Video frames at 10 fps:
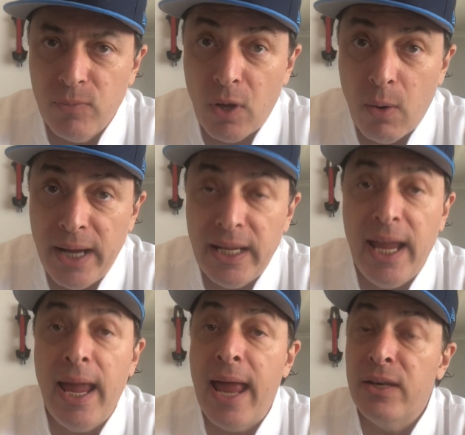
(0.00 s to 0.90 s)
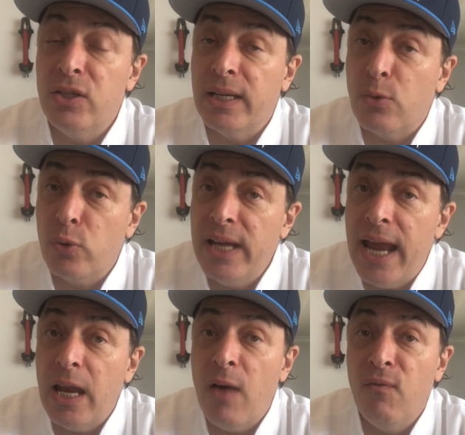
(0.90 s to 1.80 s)
All right, and to
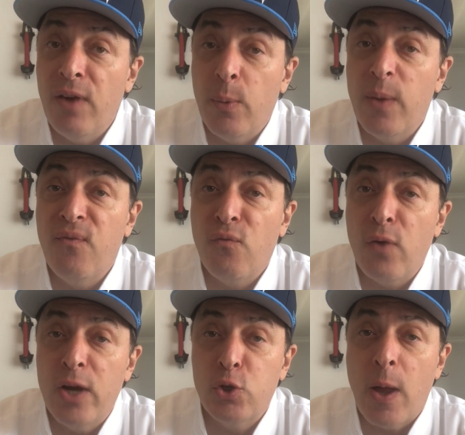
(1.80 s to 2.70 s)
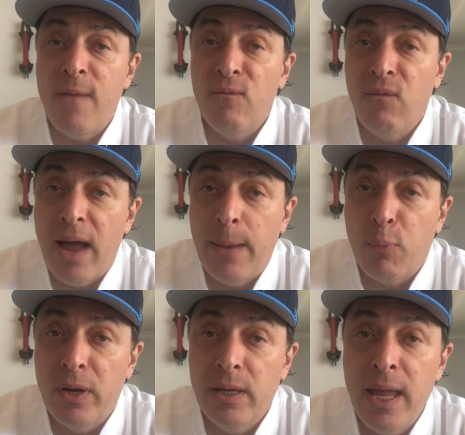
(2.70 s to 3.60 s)
create a very fresh,
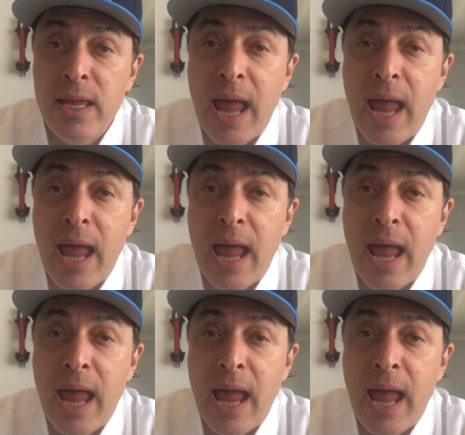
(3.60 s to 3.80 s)
vibrant,